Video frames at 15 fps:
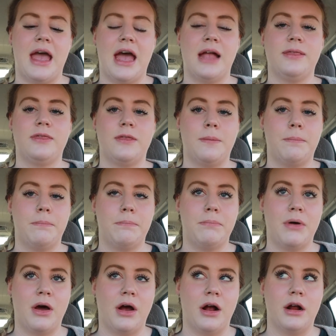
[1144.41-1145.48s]
at the
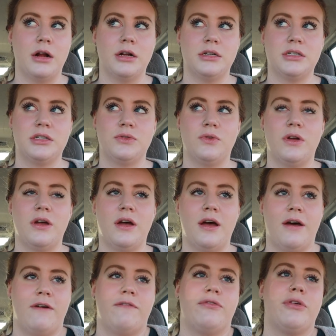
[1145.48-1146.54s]
part
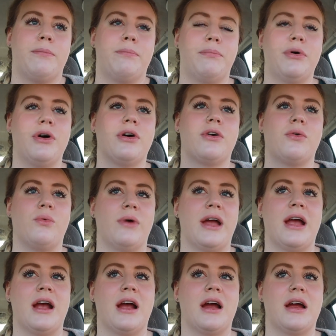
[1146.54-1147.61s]
of the book
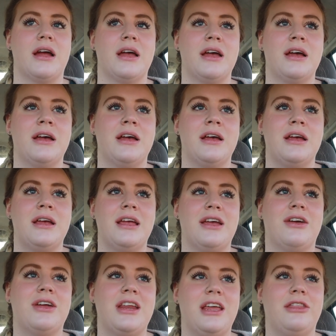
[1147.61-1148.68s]
where it
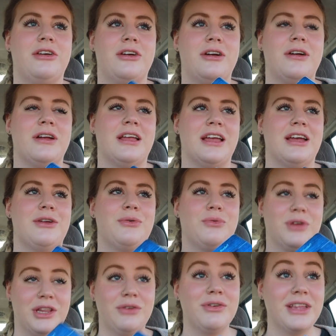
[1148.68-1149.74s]
could either get
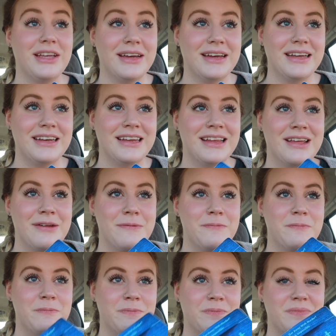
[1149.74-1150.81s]
really, really good
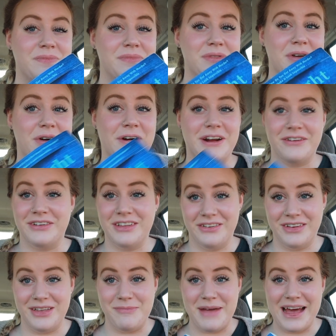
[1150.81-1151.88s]
or get really,
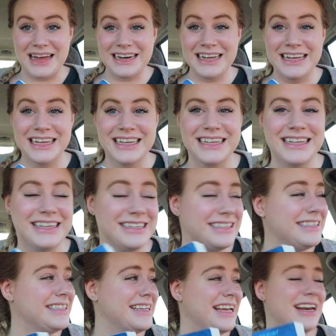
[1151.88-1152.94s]
really bad.
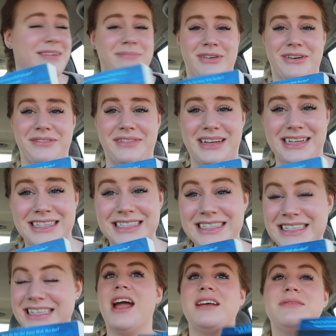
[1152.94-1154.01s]
And I'm nervous.
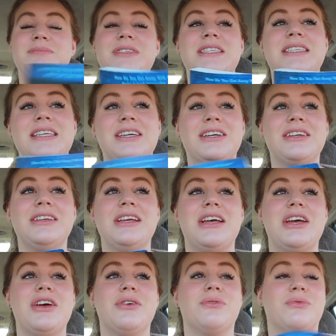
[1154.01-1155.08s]
I'm still
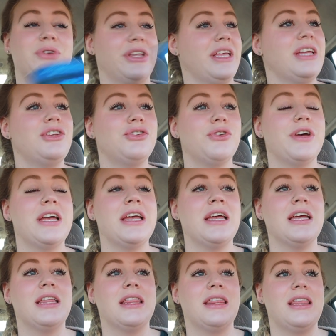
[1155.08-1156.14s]
really
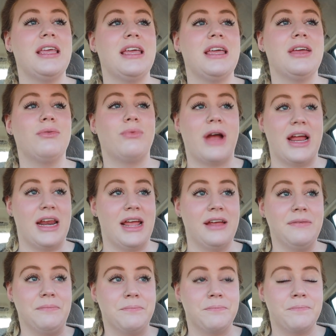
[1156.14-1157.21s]
enjoying the writing.